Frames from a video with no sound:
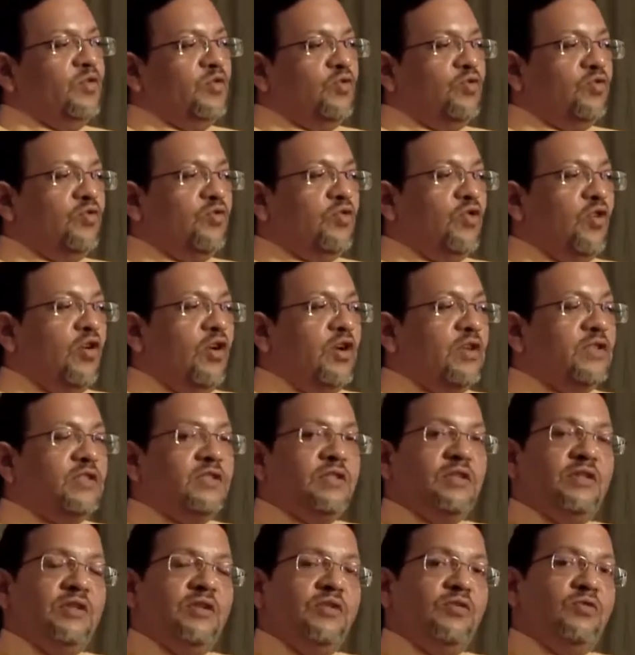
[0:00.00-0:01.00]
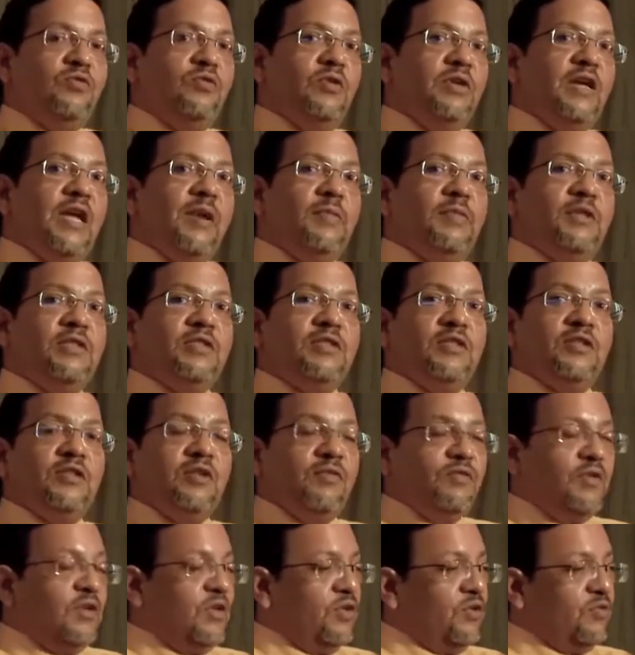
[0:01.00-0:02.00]
to cross to dimensions
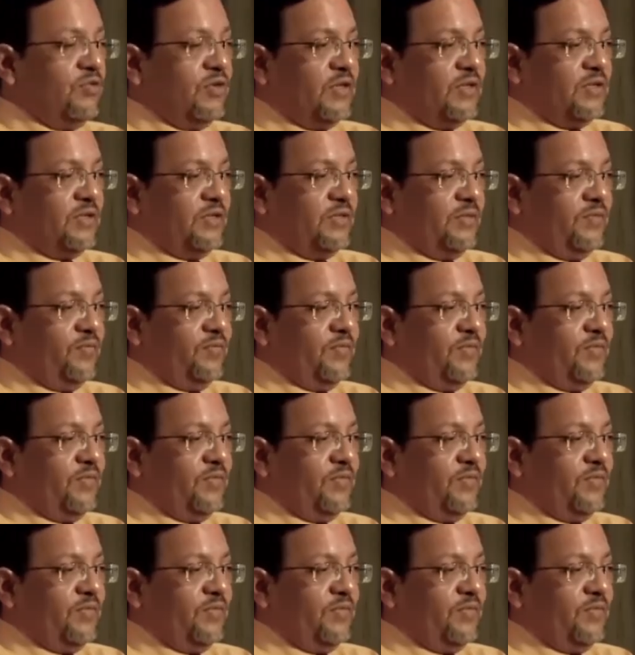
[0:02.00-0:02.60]
of the universe.